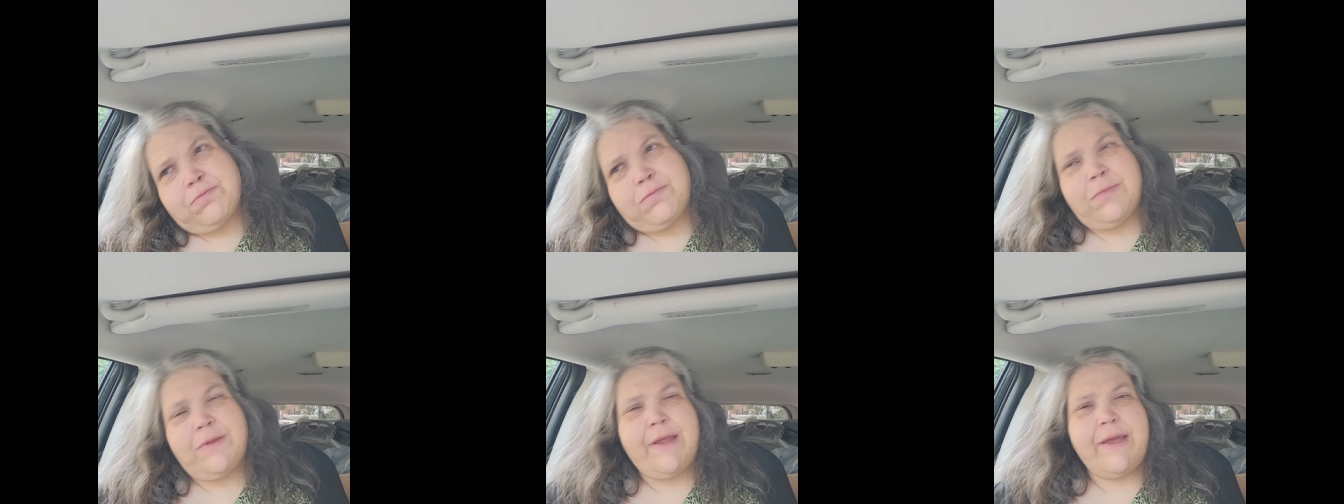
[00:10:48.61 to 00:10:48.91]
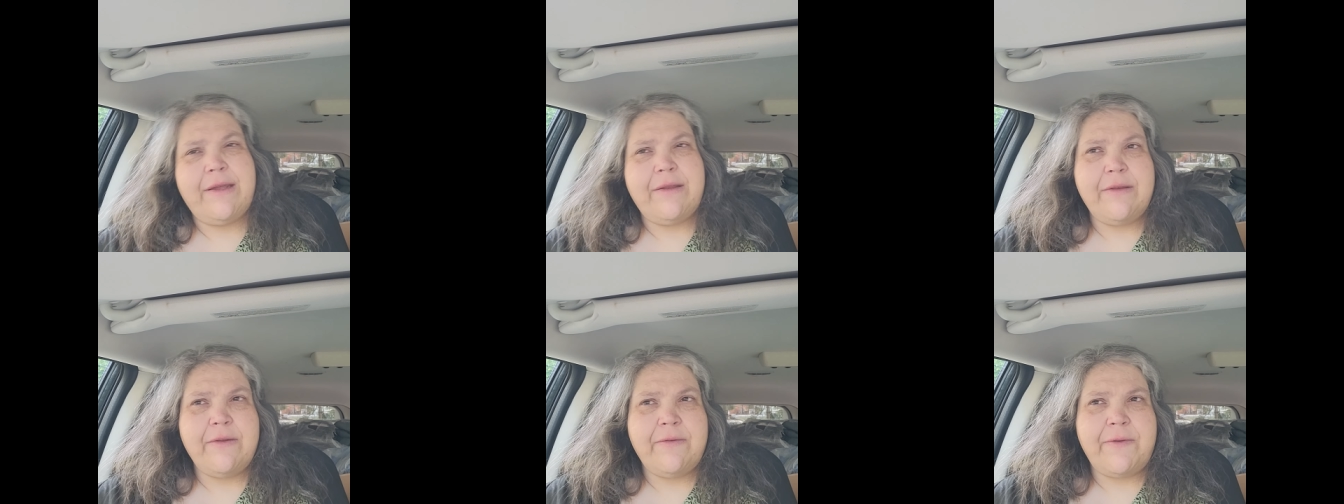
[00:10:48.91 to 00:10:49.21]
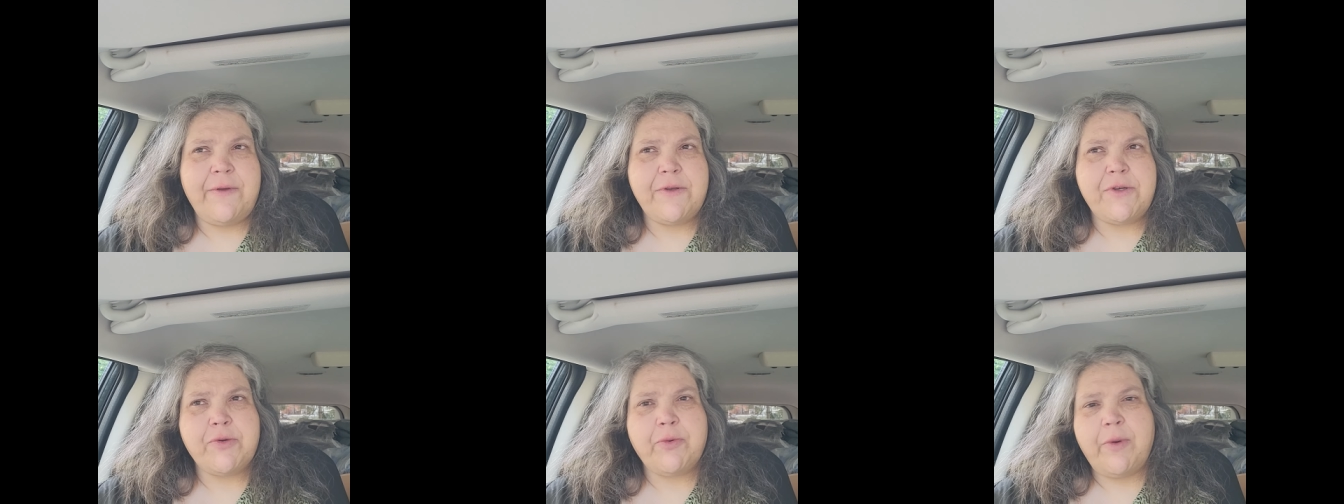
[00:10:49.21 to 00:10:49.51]
Laid in the
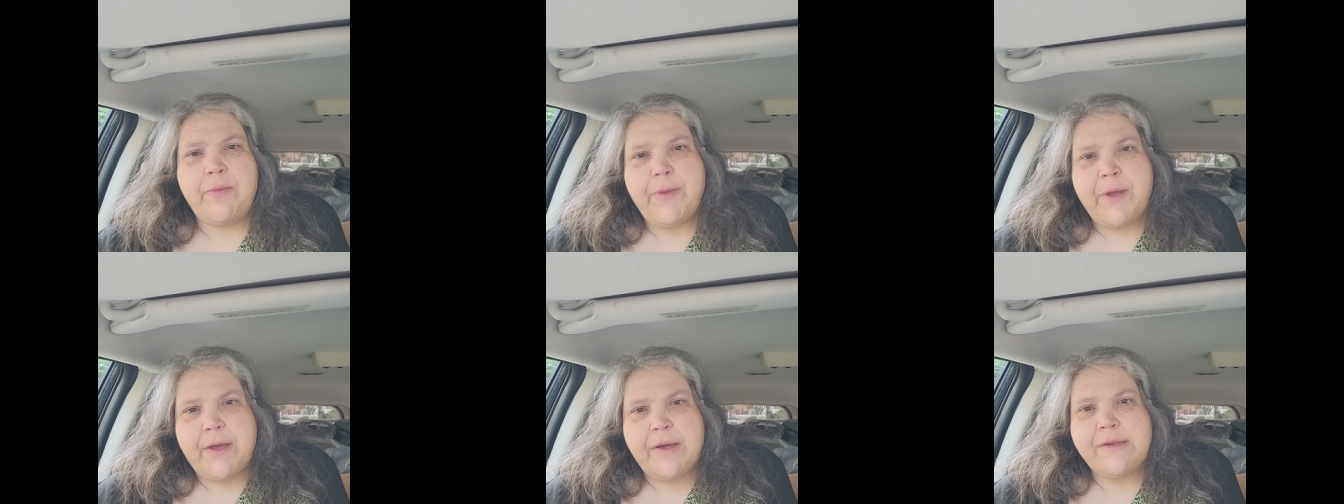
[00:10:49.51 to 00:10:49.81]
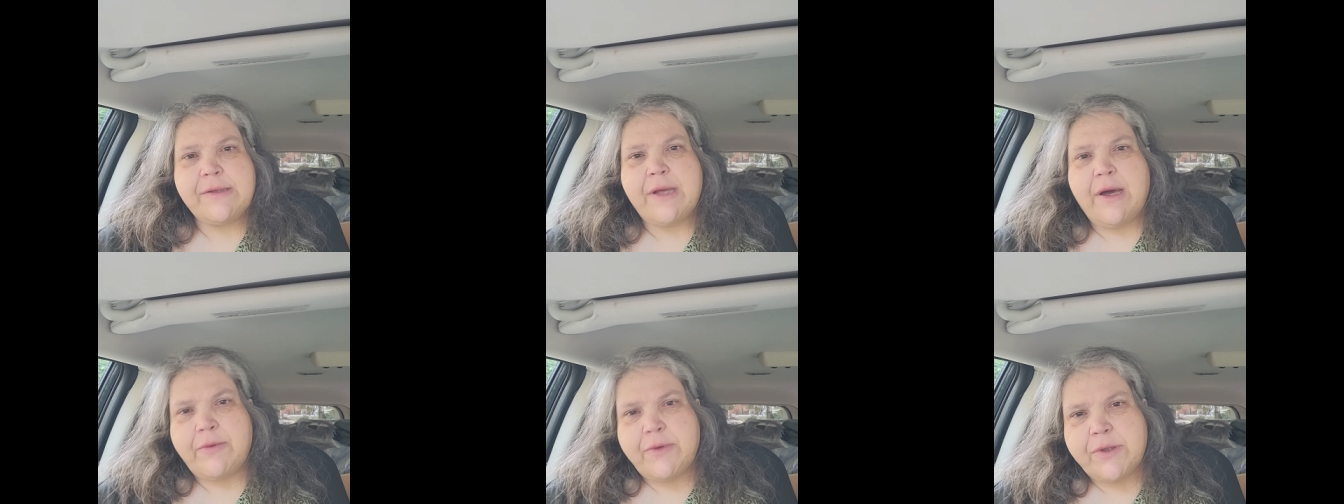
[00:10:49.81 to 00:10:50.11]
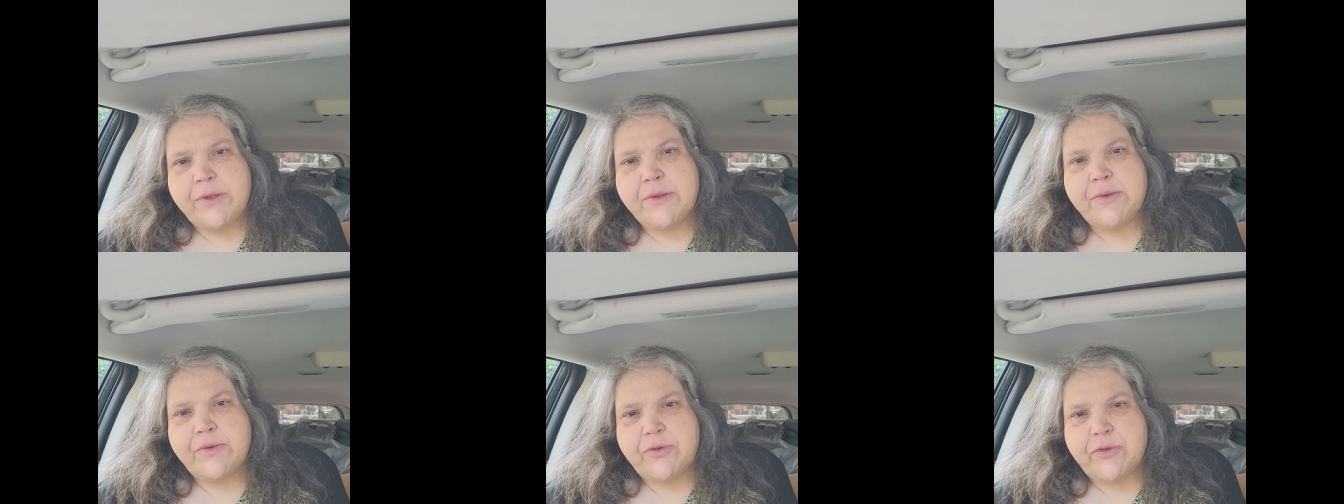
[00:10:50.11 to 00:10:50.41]
Future one because that
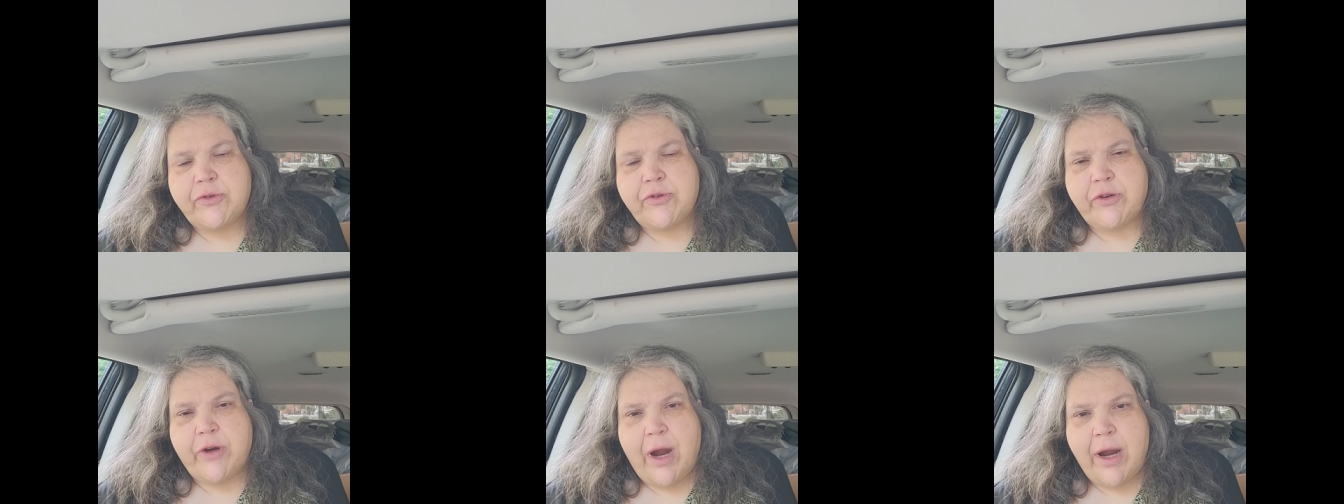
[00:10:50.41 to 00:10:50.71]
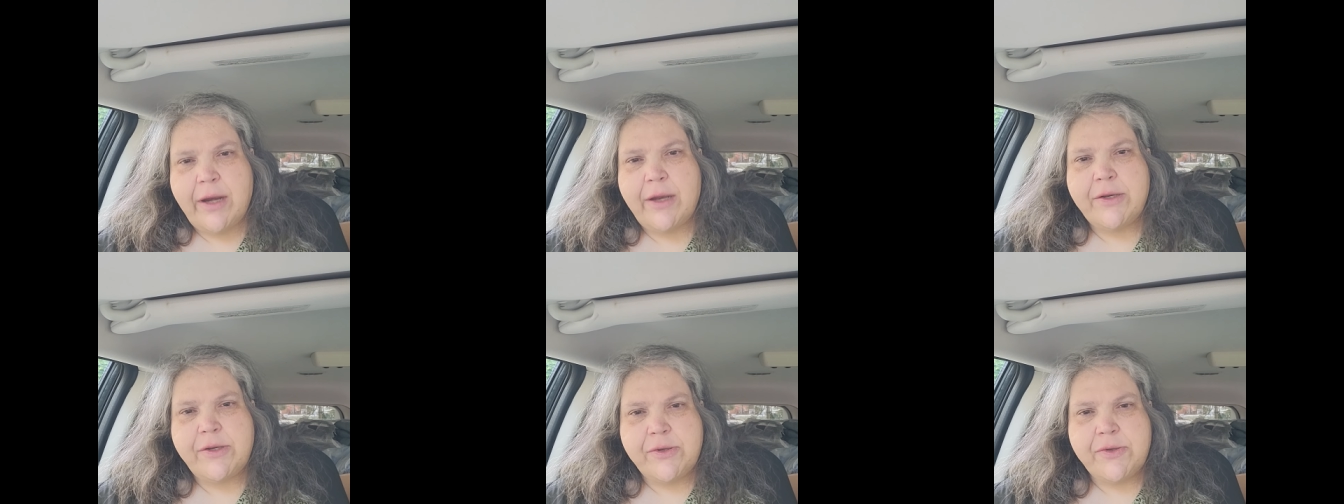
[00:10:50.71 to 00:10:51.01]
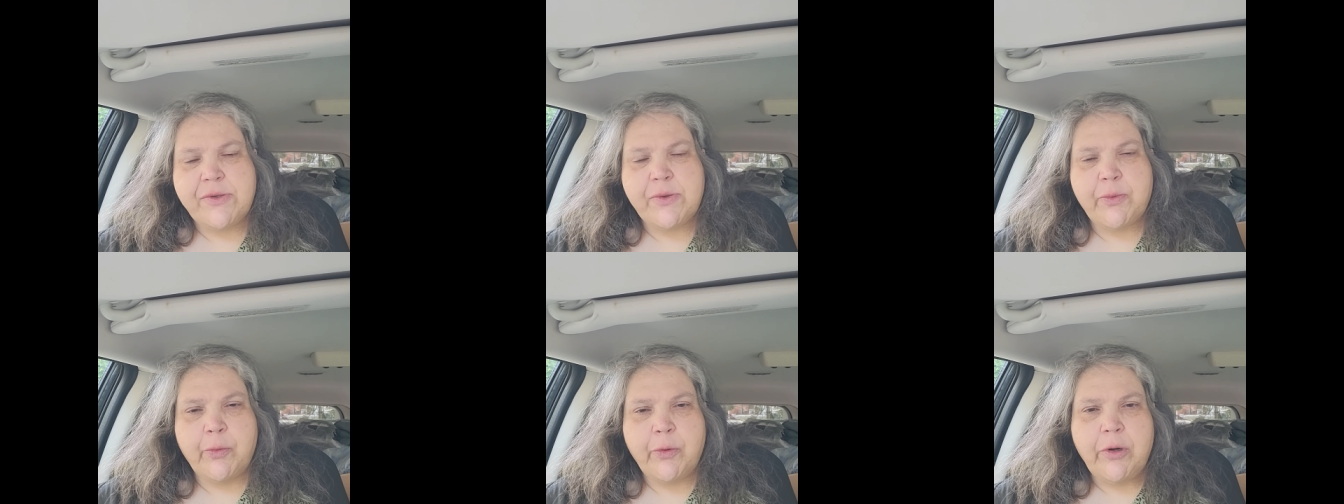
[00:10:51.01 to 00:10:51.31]
was trying to do
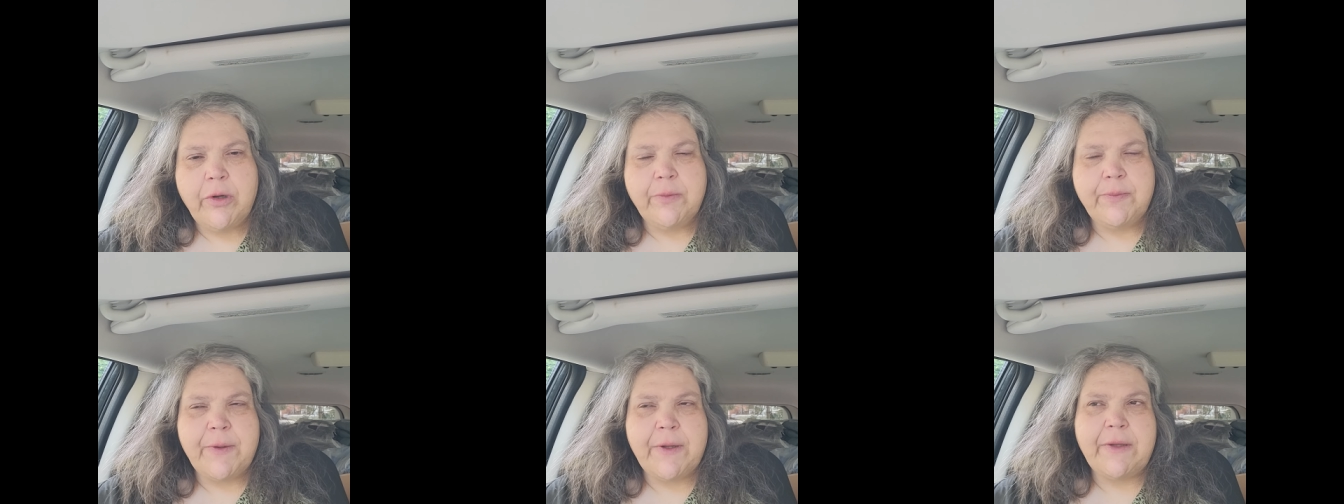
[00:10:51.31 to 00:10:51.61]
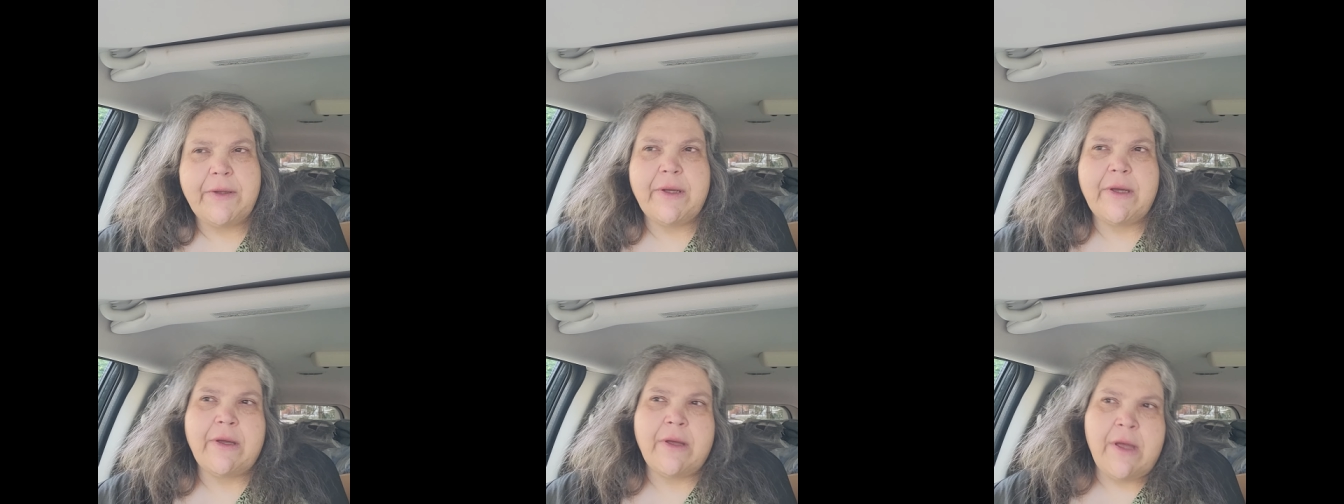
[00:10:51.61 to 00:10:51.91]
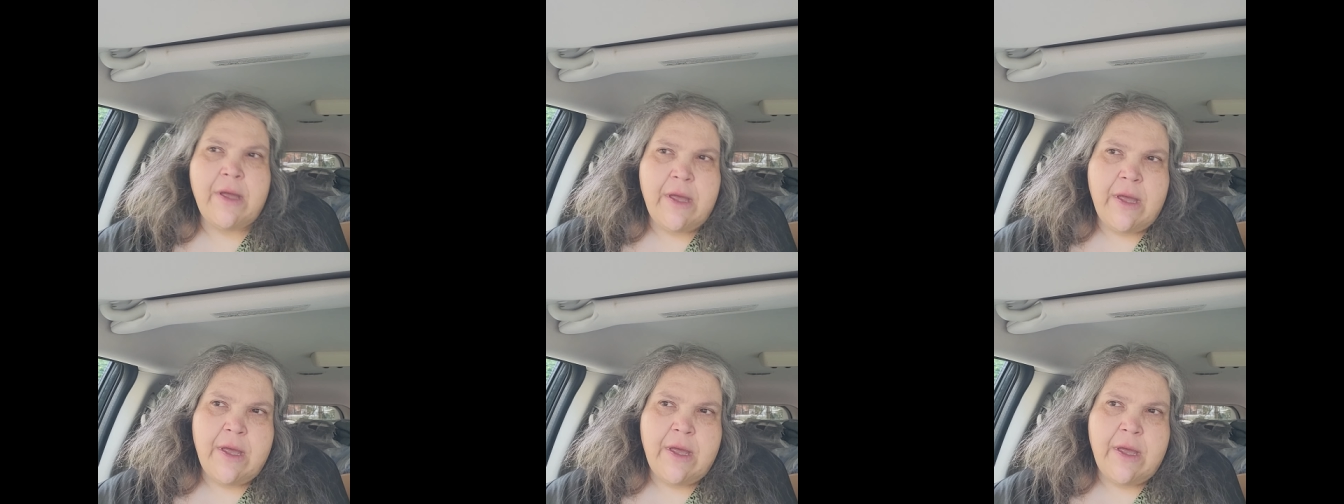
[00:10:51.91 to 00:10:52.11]
some world building,